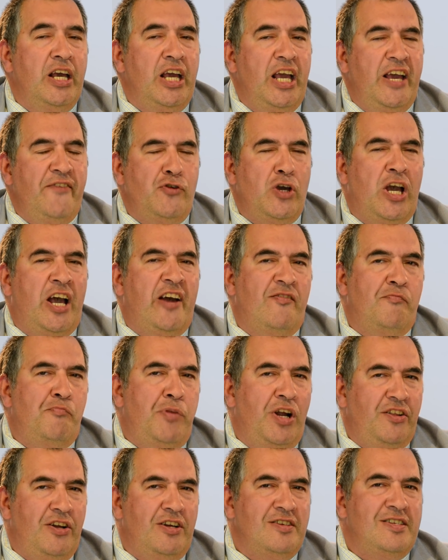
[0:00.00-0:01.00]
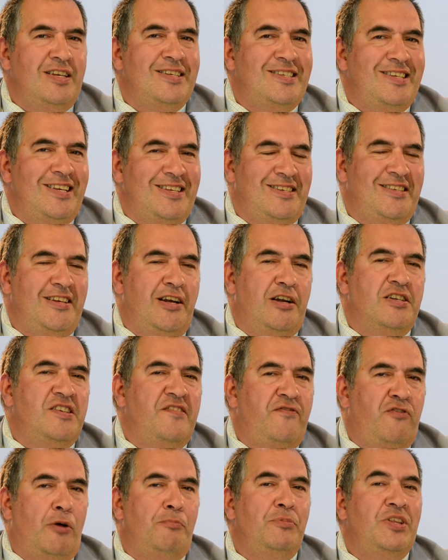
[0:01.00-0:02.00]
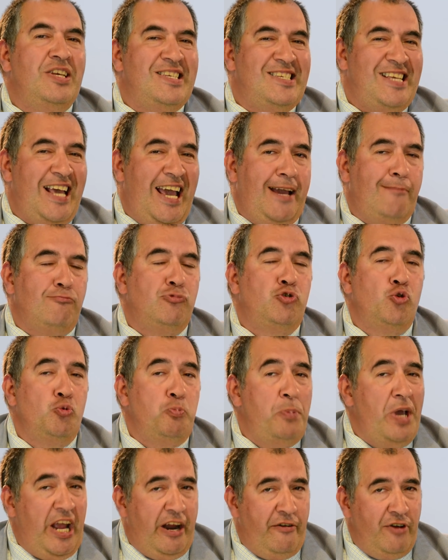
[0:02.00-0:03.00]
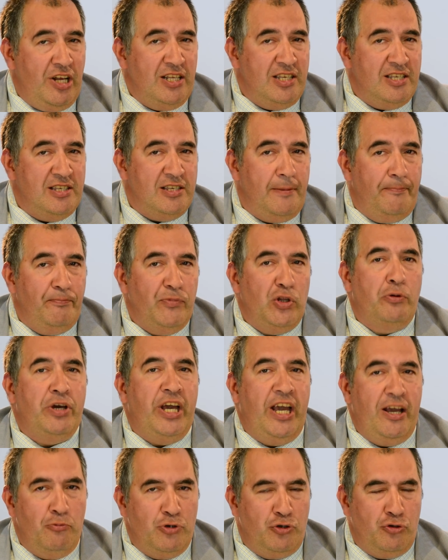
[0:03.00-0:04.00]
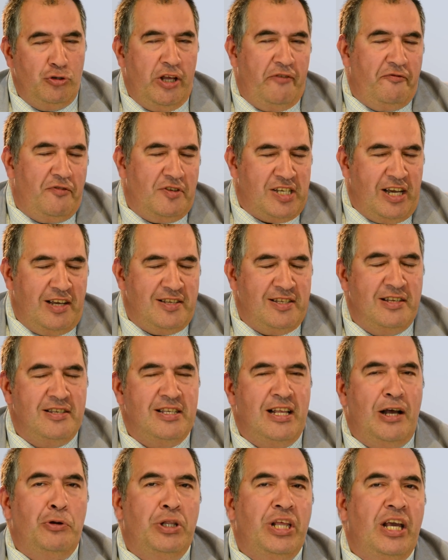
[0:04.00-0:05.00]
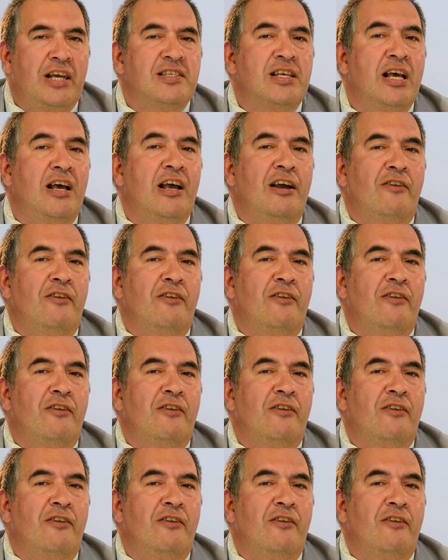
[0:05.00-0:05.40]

If you have brothers and sisters from the same two parents, okay, we should emphasize this nowadays,